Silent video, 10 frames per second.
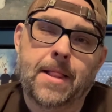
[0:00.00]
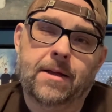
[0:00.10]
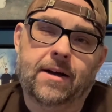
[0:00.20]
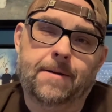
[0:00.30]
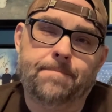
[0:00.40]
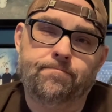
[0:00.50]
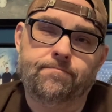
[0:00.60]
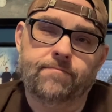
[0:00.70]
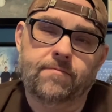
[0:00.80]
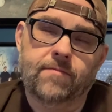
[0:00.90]
Um,
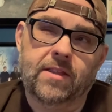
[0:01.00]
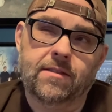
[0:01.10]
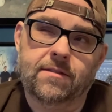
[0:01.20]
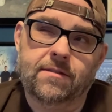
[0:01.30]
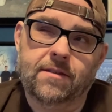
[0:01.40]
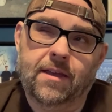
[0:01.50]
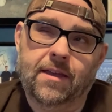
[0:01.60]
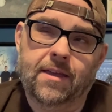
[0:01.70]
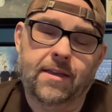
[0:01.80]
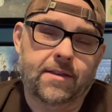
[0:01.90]
it
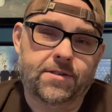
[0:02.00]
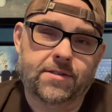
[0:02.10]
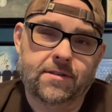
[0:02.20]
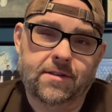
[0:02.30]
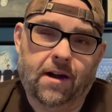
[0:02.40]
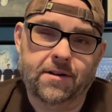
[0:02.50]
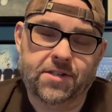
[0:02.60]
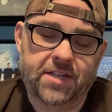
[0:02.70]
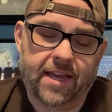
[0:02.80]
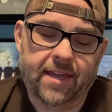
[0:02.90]
is our
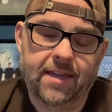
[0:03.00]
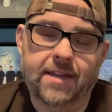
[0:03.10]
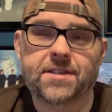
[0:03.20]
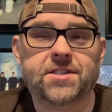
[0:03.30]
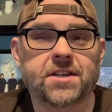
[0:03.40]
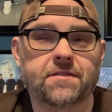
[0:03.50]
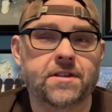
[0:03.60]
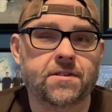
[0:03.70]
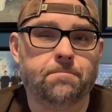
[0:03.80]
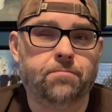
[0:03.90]
second in a
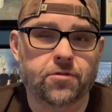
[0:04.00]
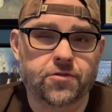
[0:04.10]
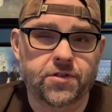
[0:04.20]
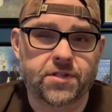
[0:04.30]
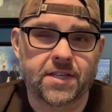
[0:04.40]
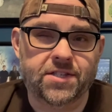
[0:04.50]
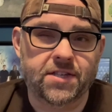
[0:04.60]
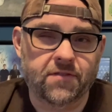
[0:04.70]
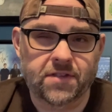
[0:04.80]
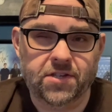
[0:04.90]
series of portraits in
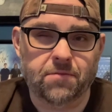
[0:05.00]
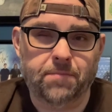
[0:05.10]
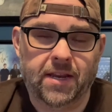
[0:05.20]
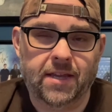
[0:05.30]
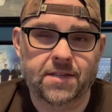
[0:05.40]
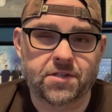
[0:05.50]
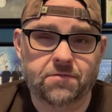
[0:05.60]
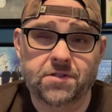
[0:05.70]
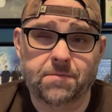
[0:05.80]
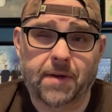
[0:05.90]
civil disobedience. This
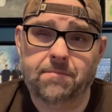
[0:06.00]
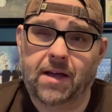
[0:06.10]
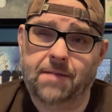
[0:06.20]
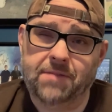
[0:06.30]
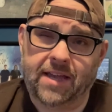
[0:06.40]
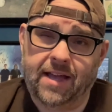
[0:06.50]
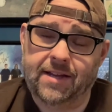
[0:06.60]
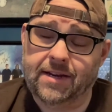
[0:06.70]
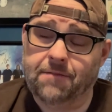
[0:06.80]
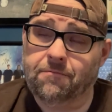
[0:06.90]
one's about Mahatma
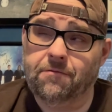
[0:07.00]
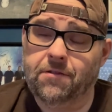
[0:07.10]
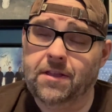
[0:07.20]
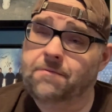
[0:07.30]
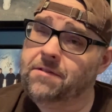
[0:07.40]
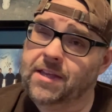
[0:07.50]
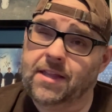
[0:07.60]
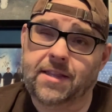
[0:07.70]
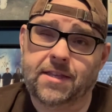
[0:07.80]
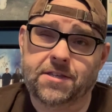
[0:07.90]
Gandhi, and I really, really
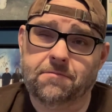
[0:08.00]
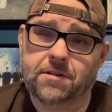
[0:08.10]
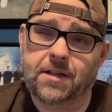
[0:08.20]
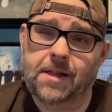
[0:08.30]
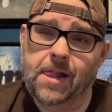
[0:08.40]
like this one.